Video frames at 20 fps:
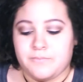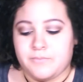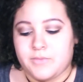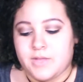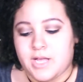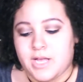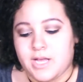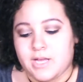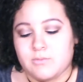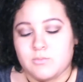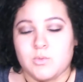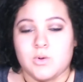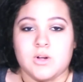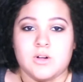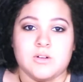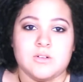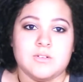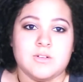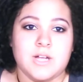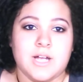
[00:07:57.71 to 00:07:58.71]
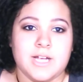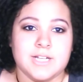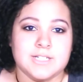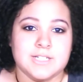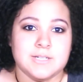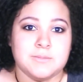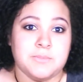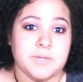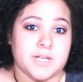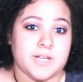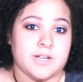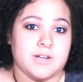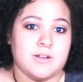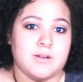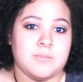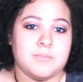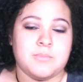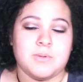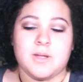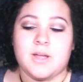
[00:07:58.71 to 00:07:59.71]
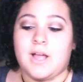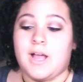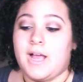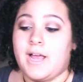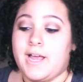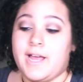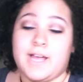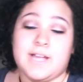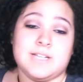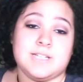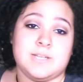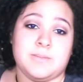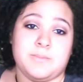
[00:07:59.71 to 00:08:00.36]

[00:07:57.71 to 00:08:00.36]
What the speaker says: I did pick it up. I had to